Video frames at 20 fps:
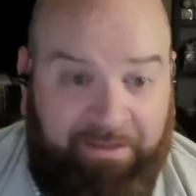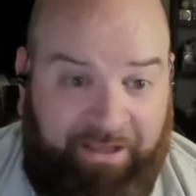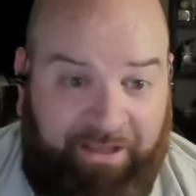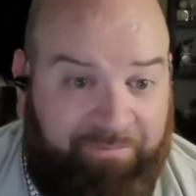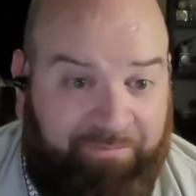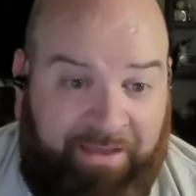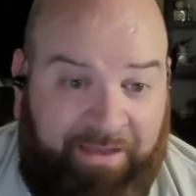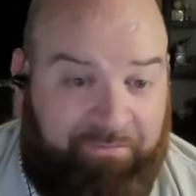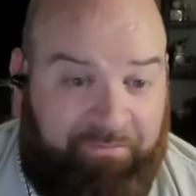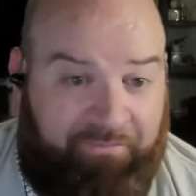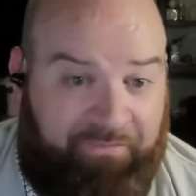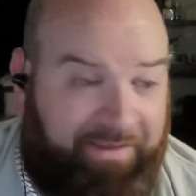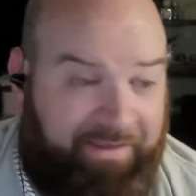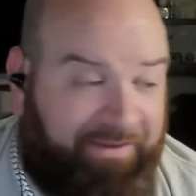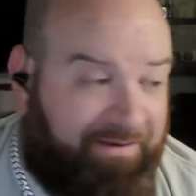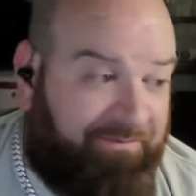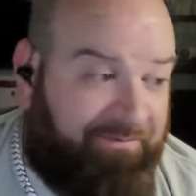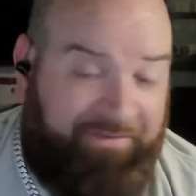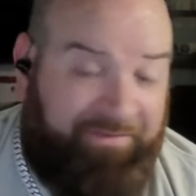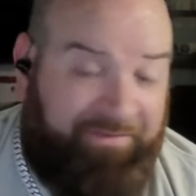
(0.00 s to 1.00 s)
I'm not a
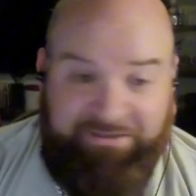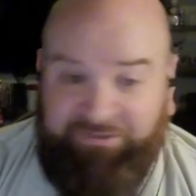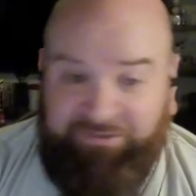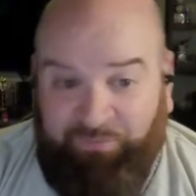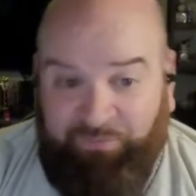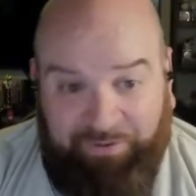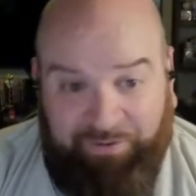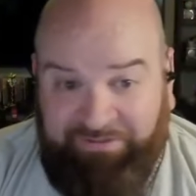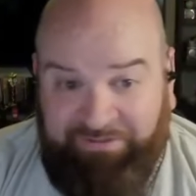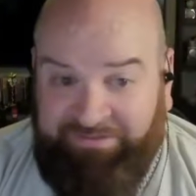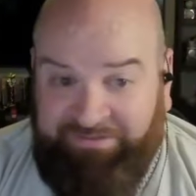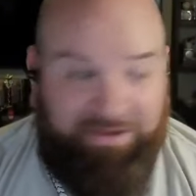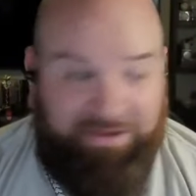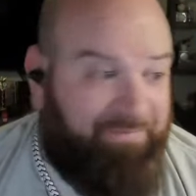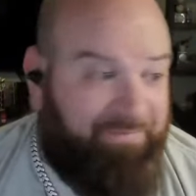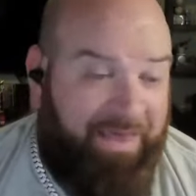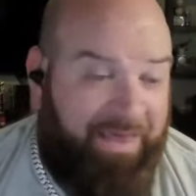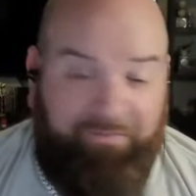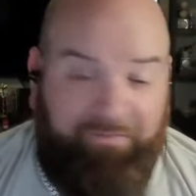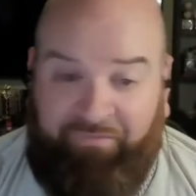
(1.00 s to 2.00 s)
fan Asia Wilson.
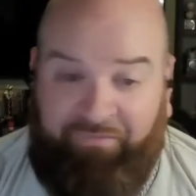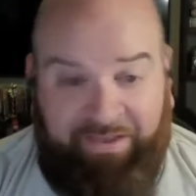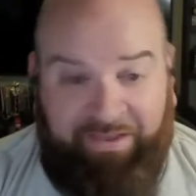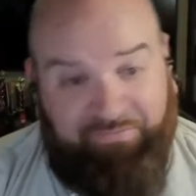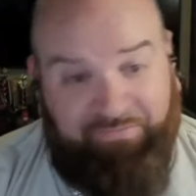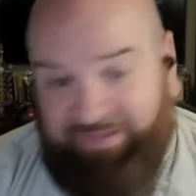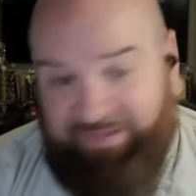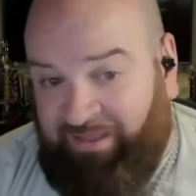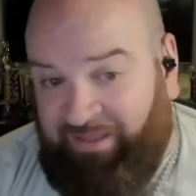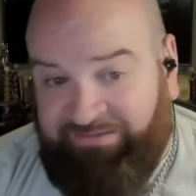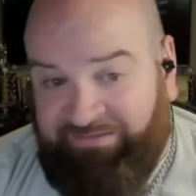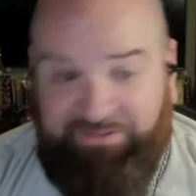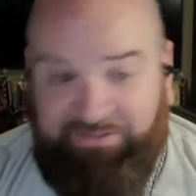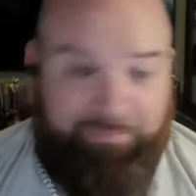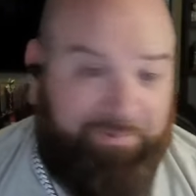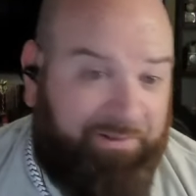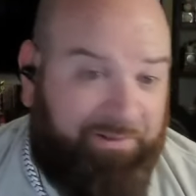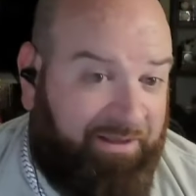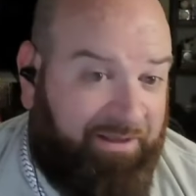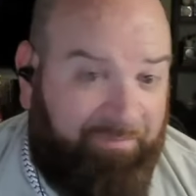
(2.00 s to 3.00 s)
I'm not a fan of Kelsey
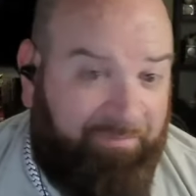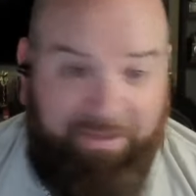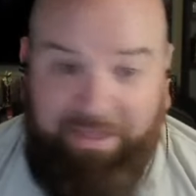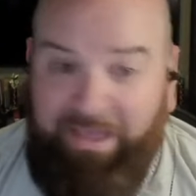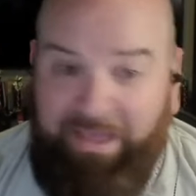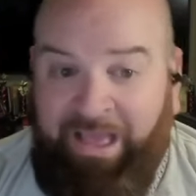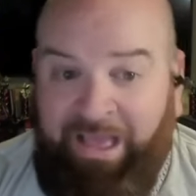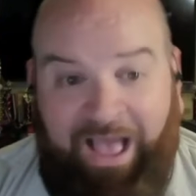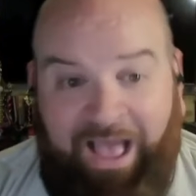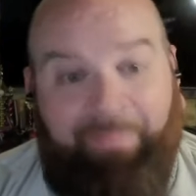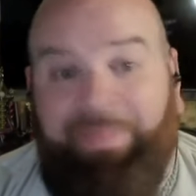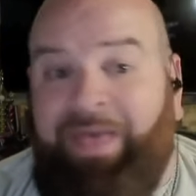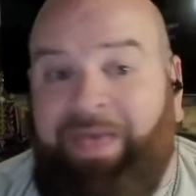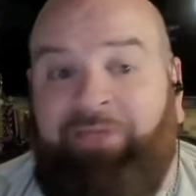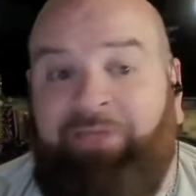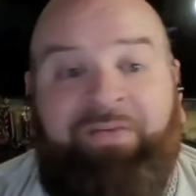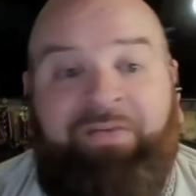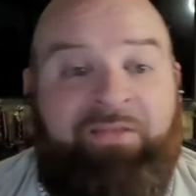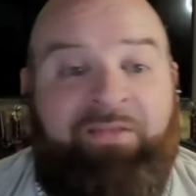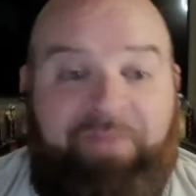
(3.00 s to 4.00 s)
Plum. I'm
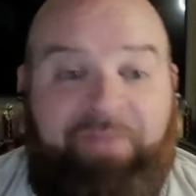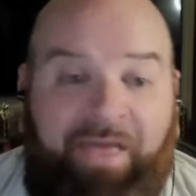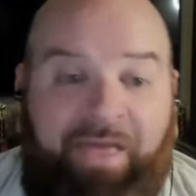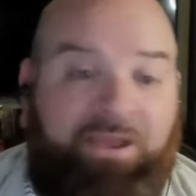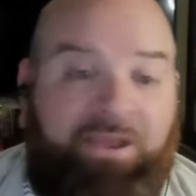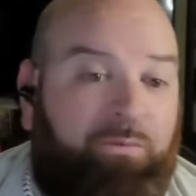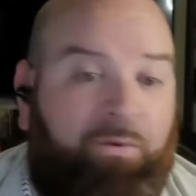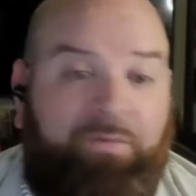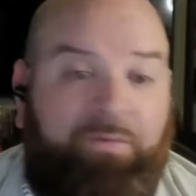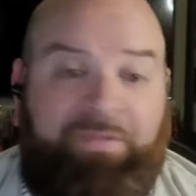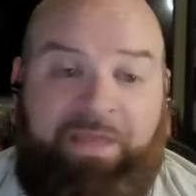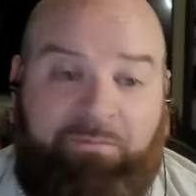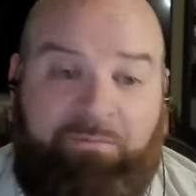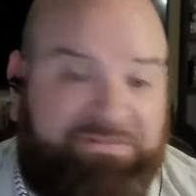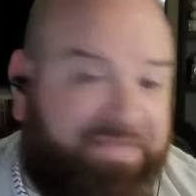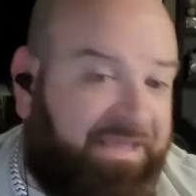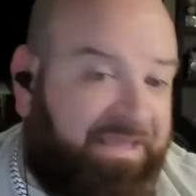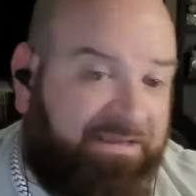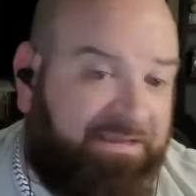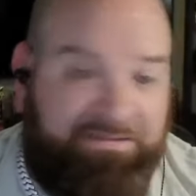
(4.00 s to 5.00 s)
not a fan of anyone that
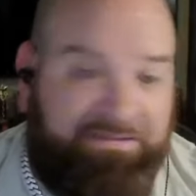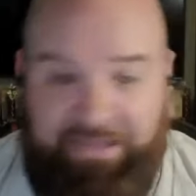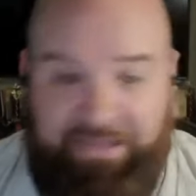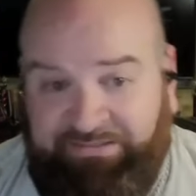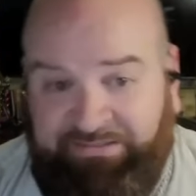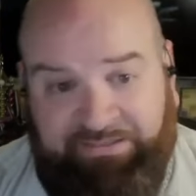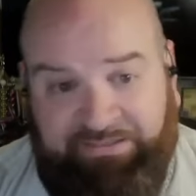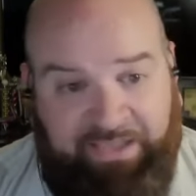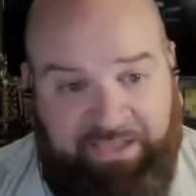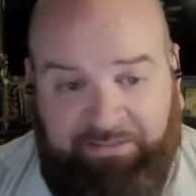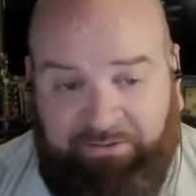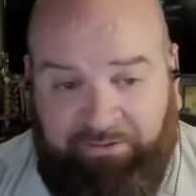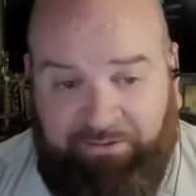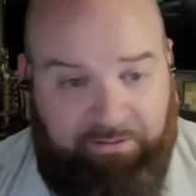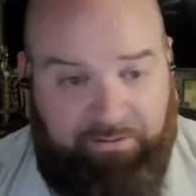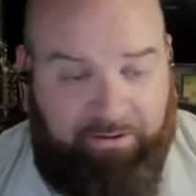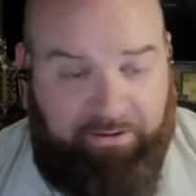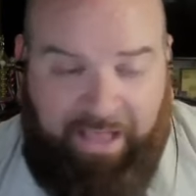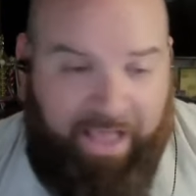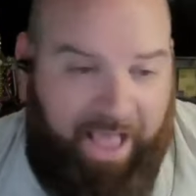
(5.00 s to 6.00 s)
was taking digs at Caitlin
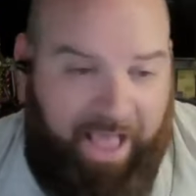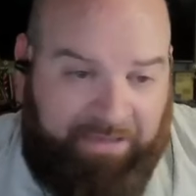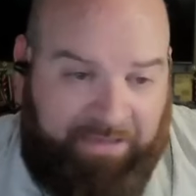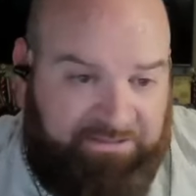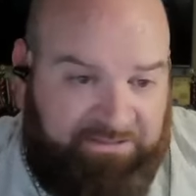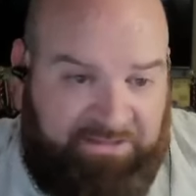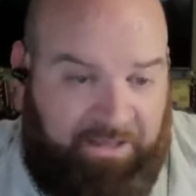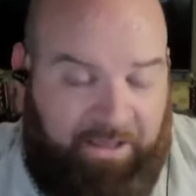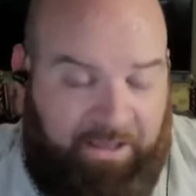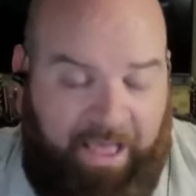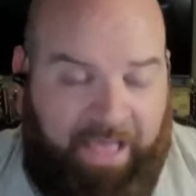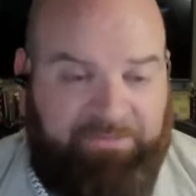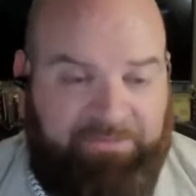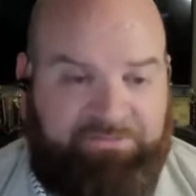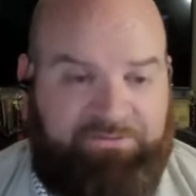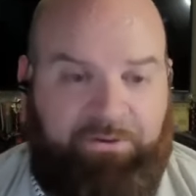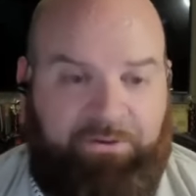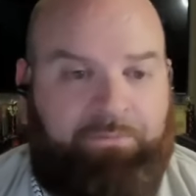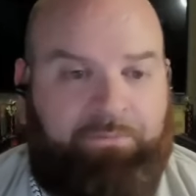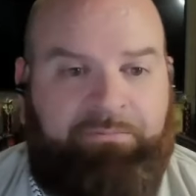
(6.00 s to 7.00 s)
Clark. I
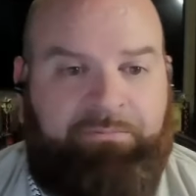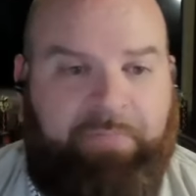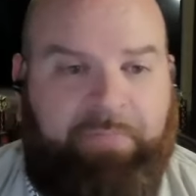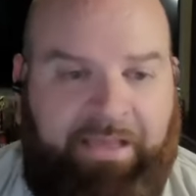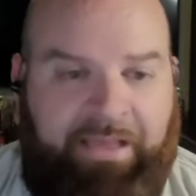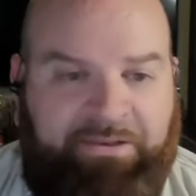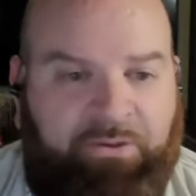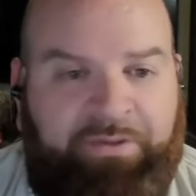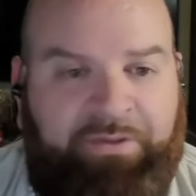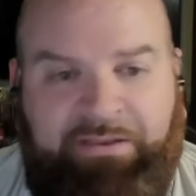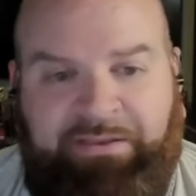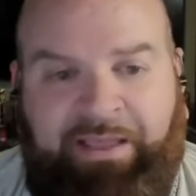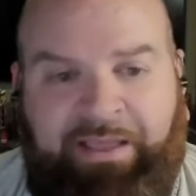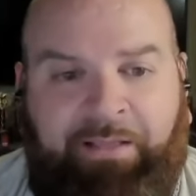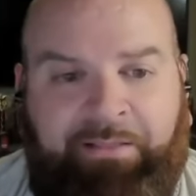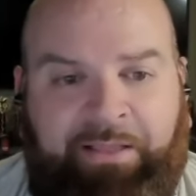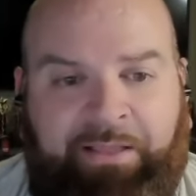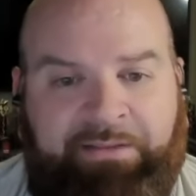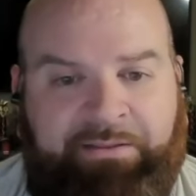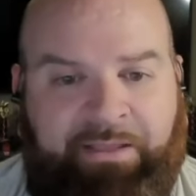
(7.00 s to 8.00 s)
just don't get
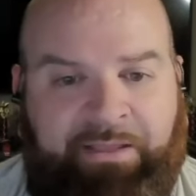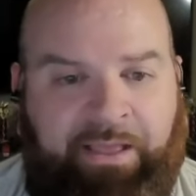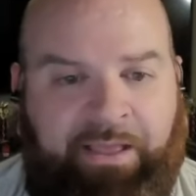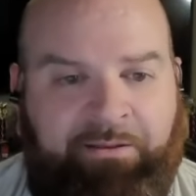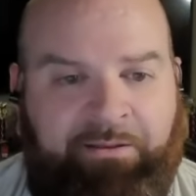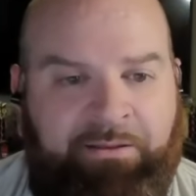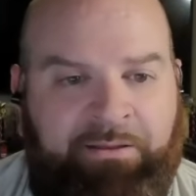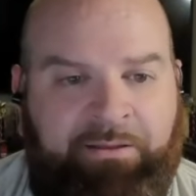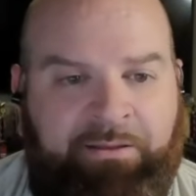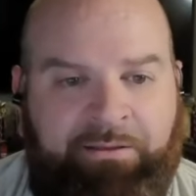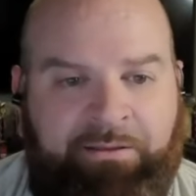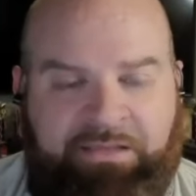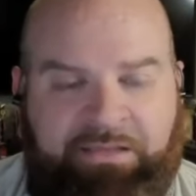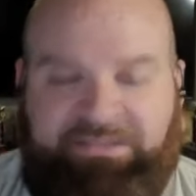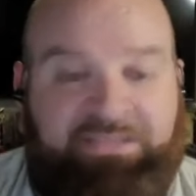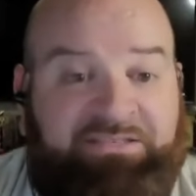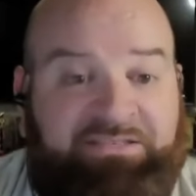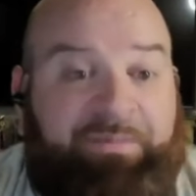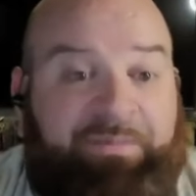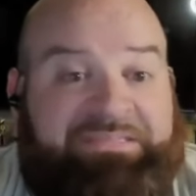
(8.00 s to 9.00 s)
down like that
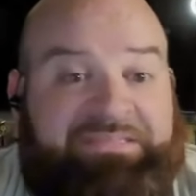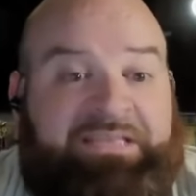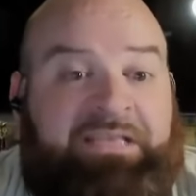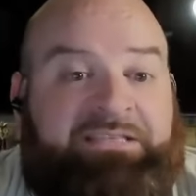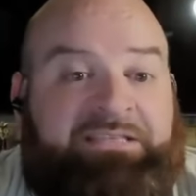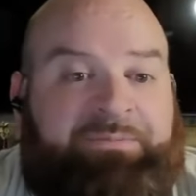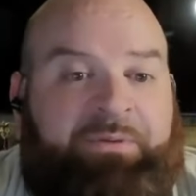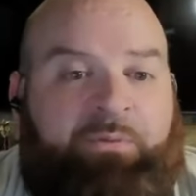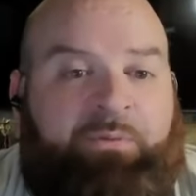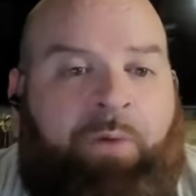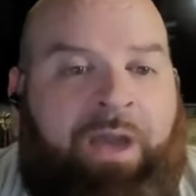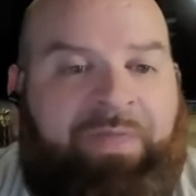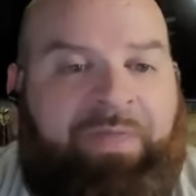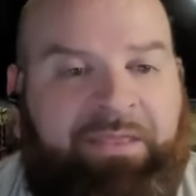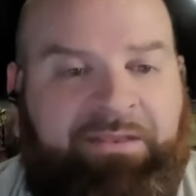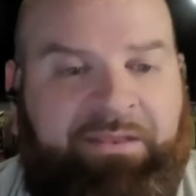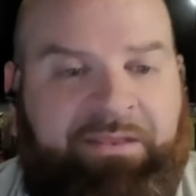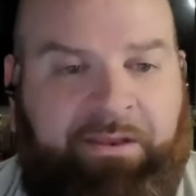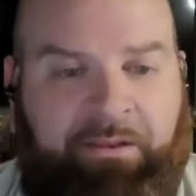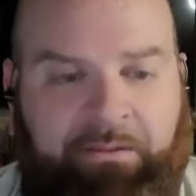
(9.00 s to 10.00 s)
because it doesn't make sense to me why
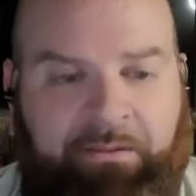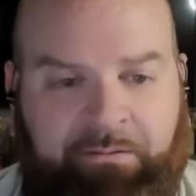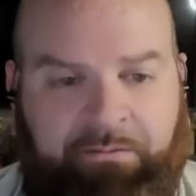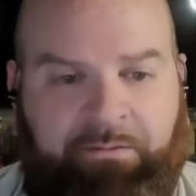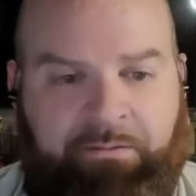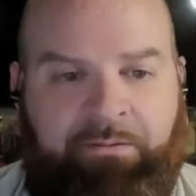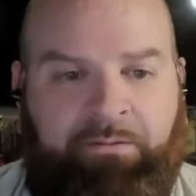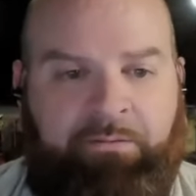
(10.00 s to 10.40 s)
they did it.